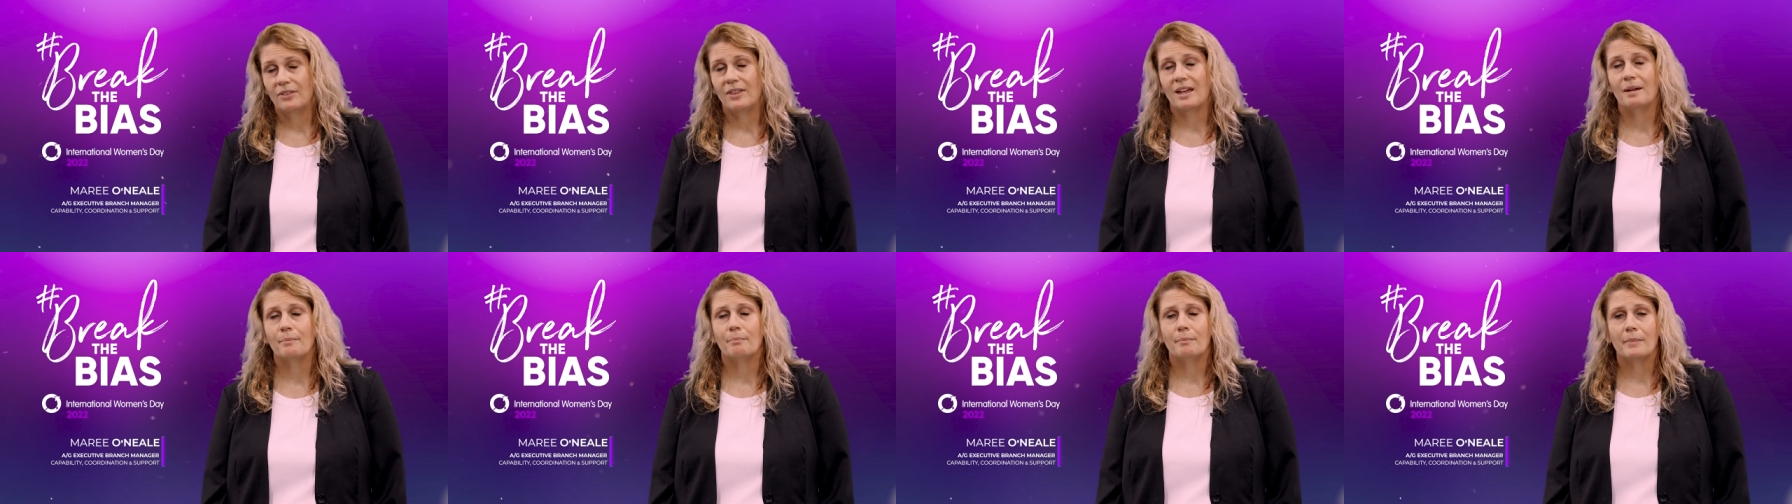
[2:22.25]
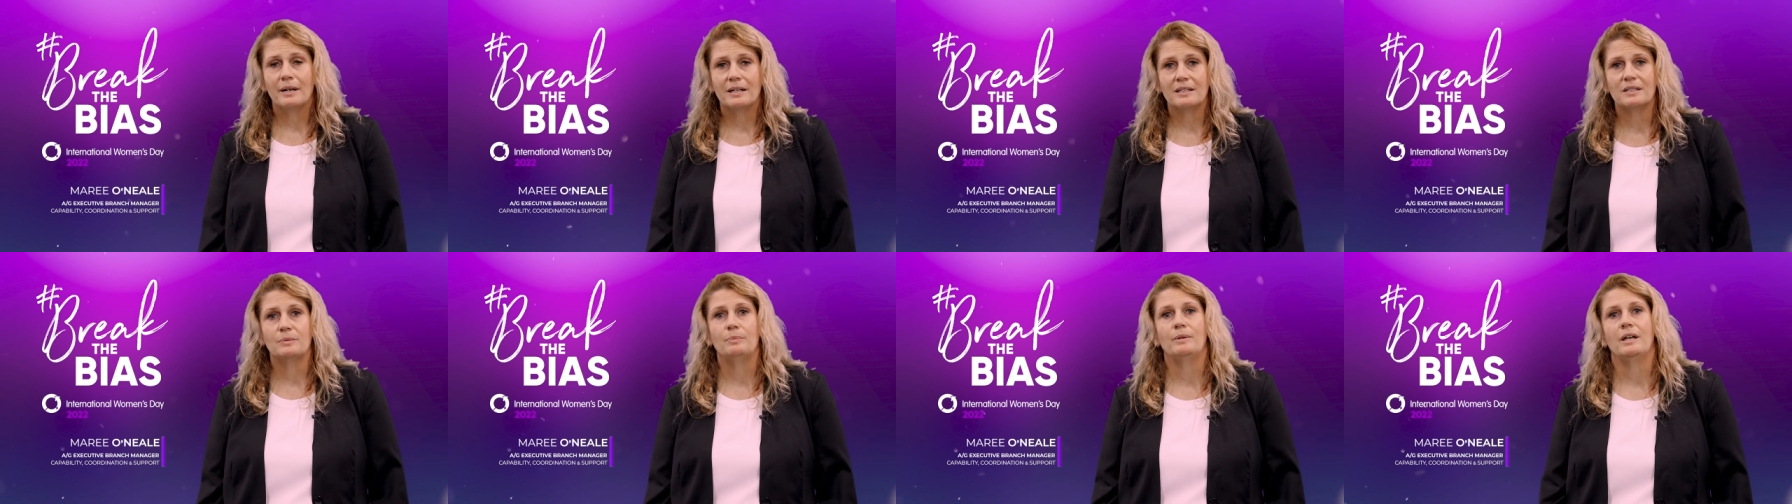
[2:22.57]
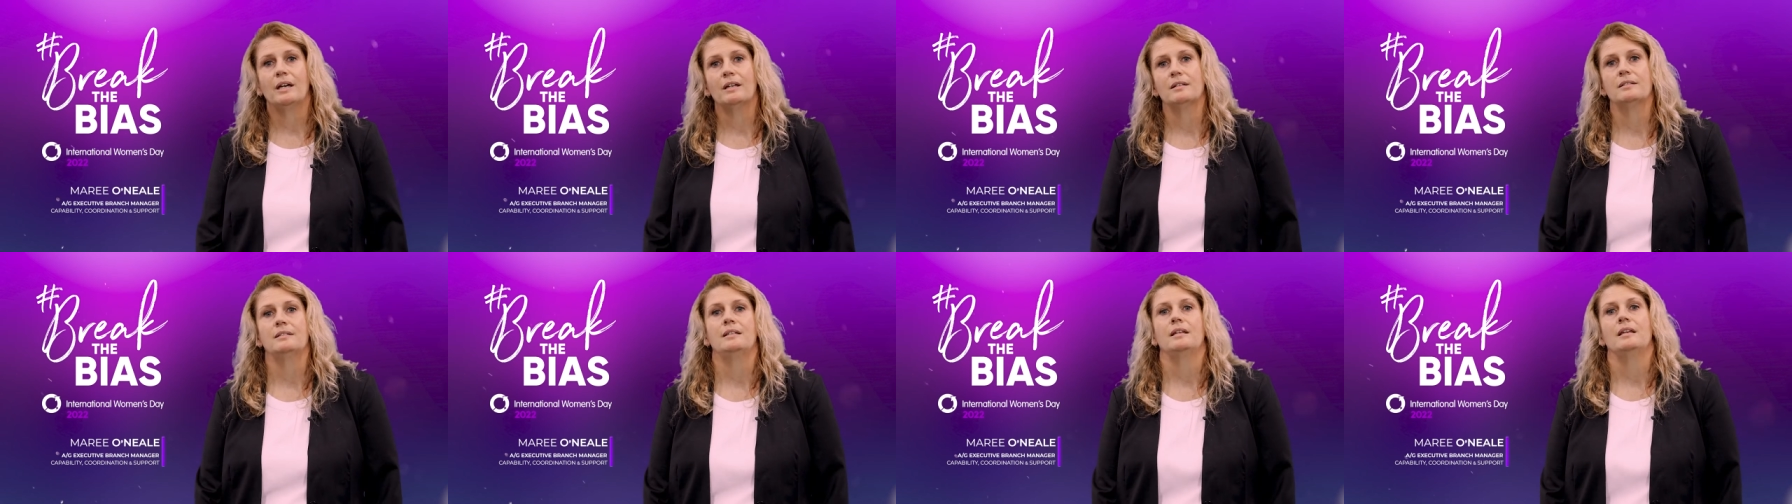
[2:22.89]
they must be
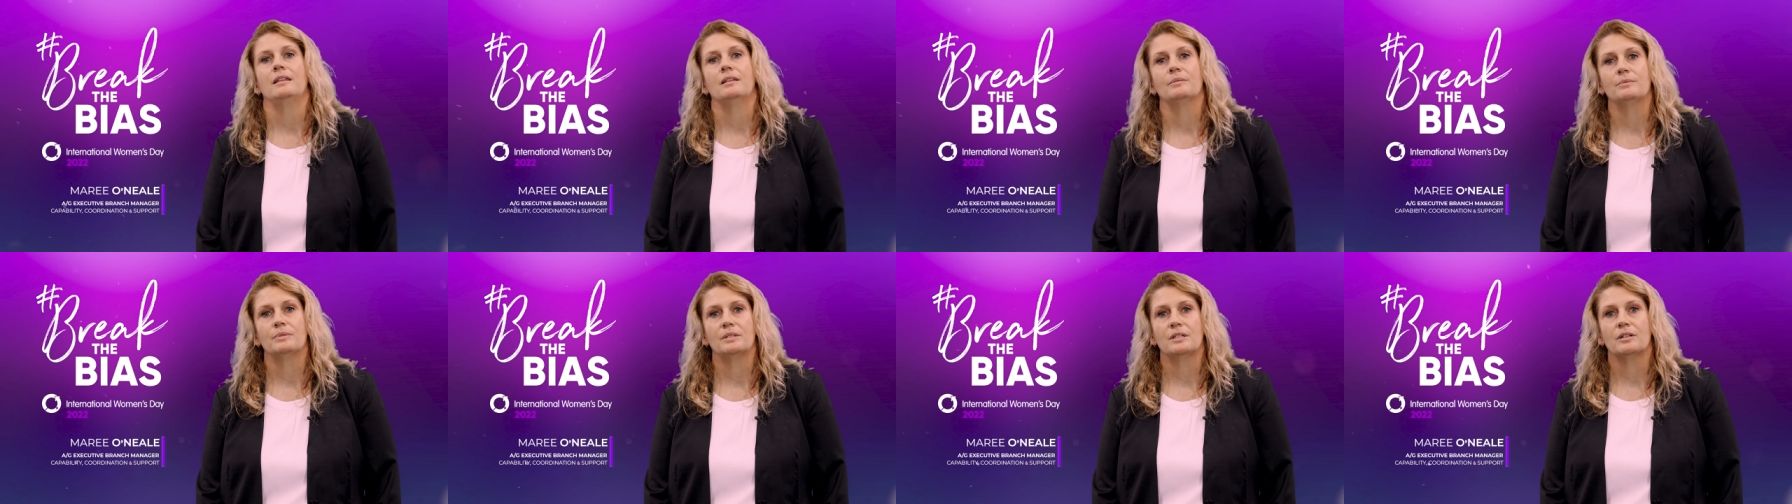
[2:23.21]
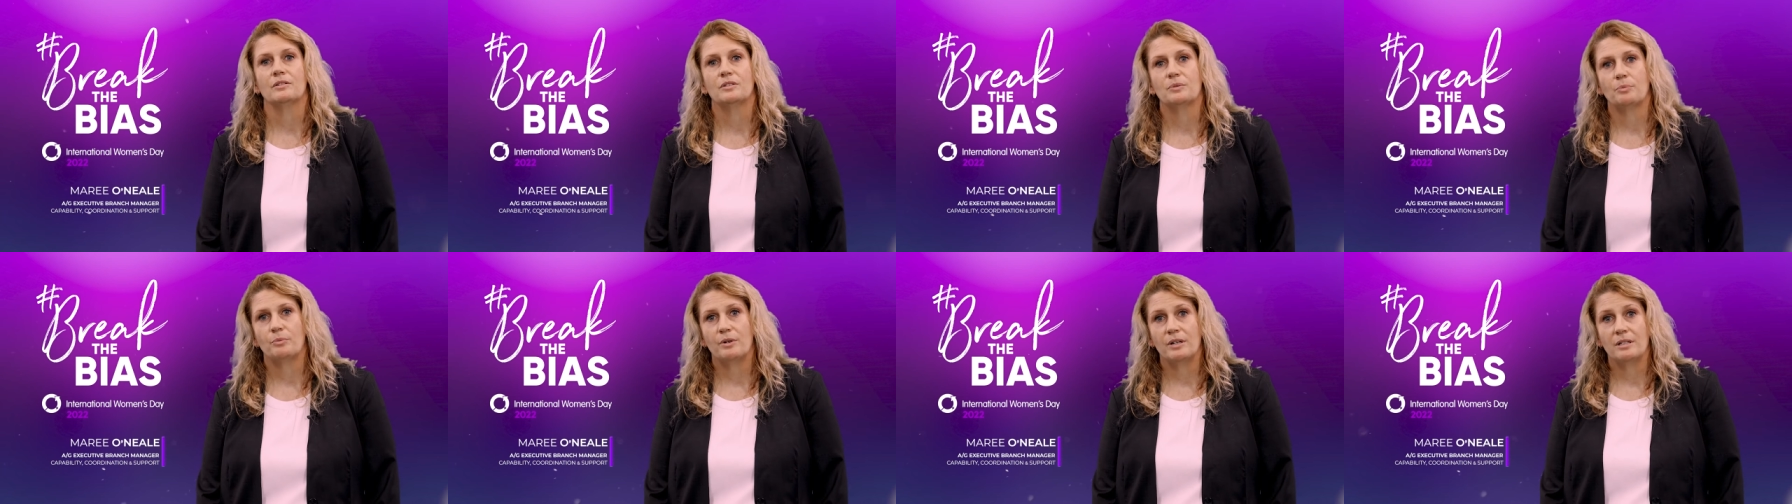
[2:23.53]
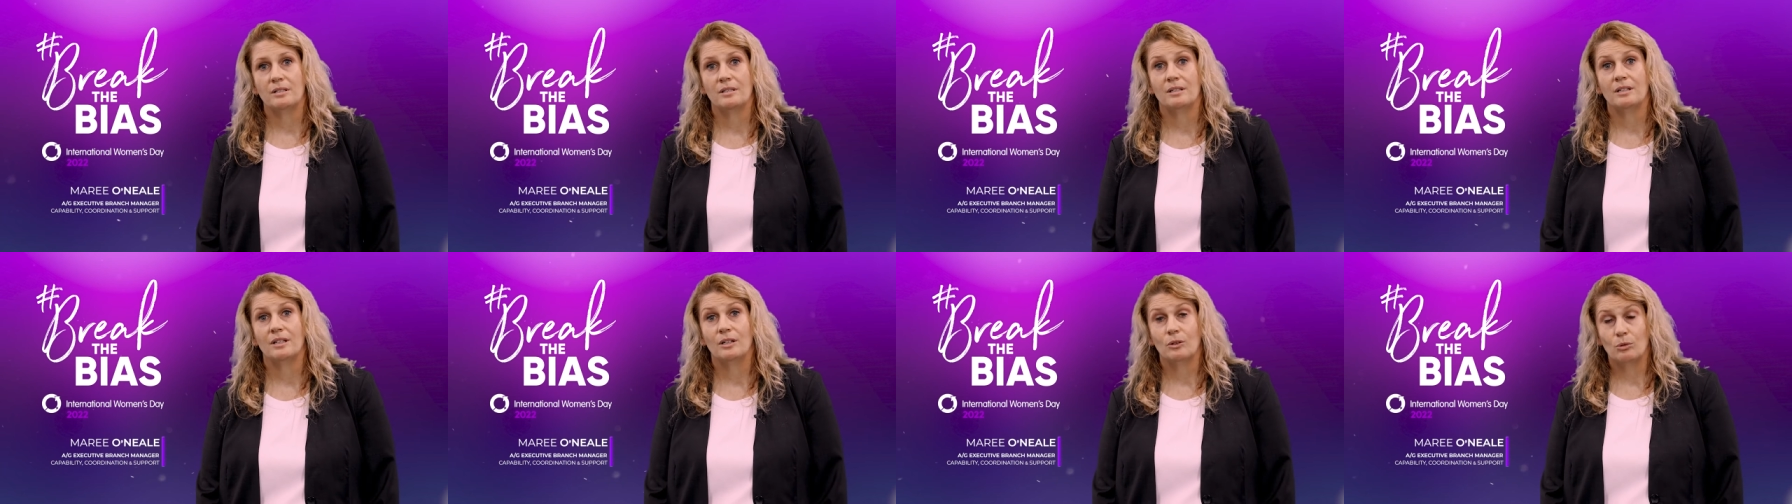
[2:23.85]
able to see themselves
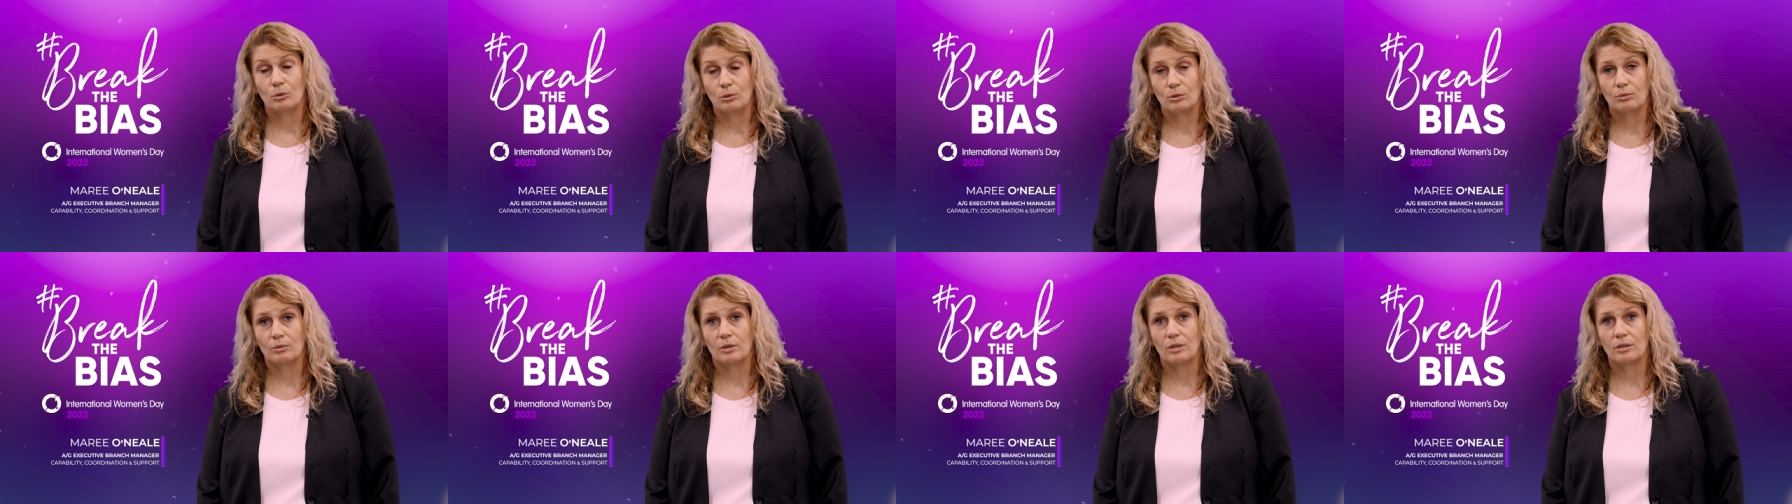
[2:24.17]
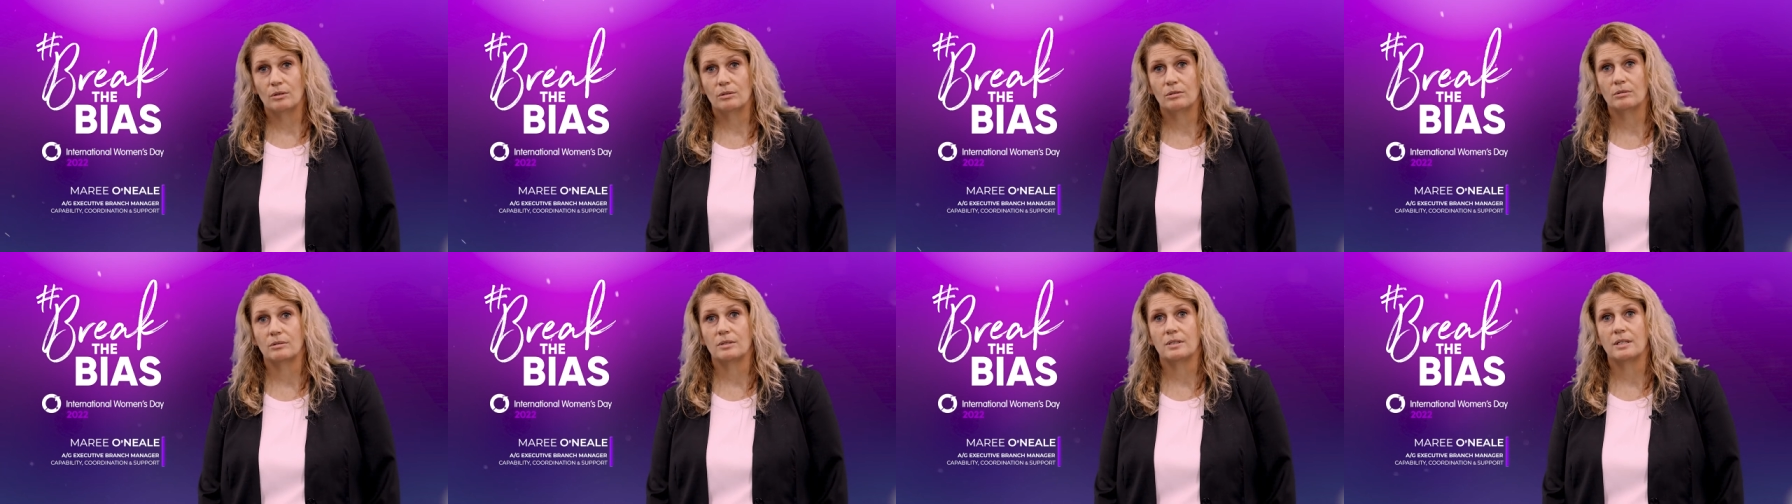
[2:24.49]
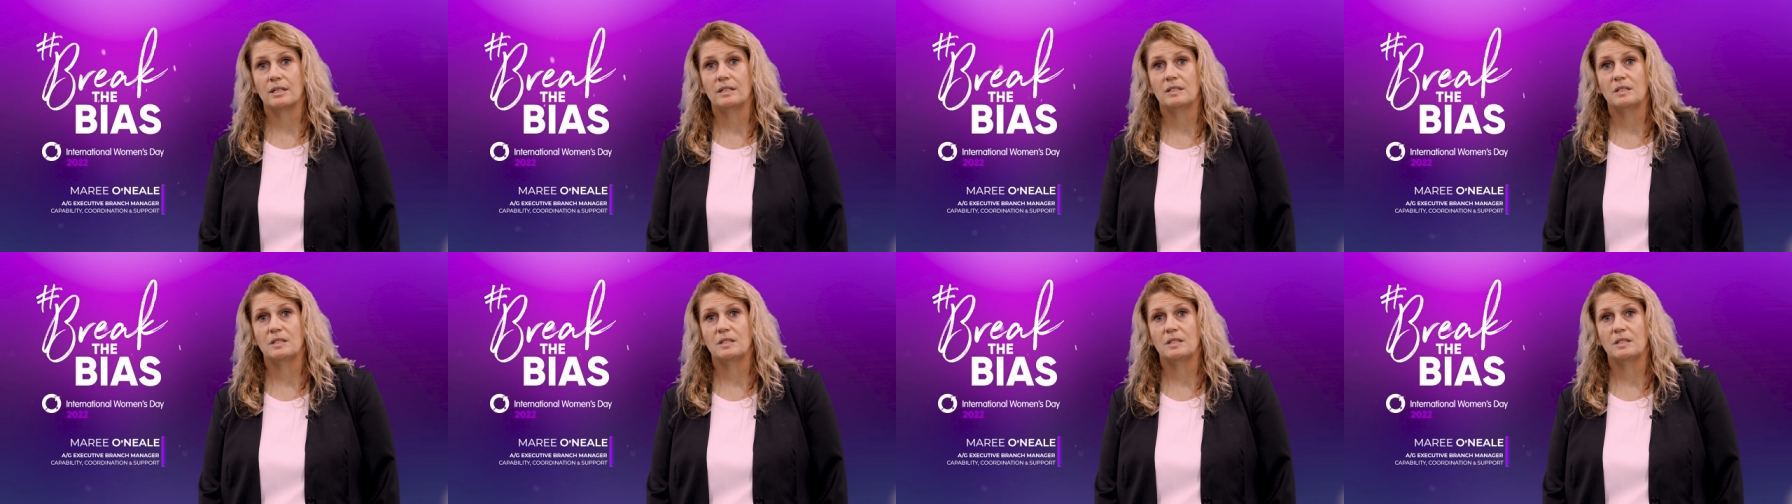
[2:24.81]
present in all roles,